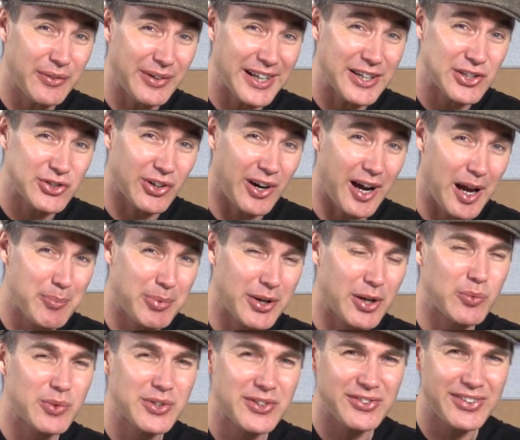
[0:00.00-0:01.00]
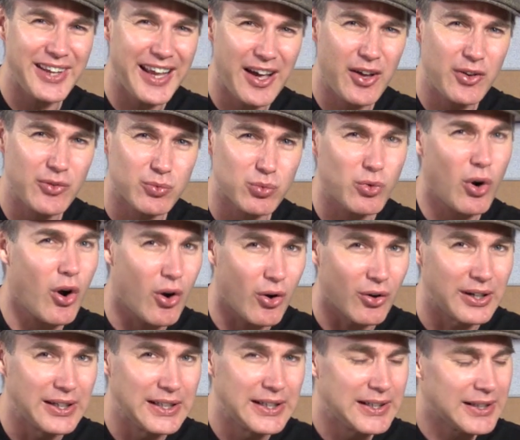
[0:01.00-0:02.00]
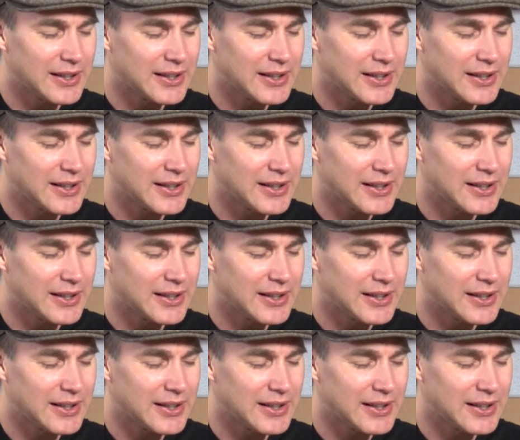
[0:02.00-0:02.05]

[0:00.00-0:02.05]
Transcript: really tried, but it would sound wrong.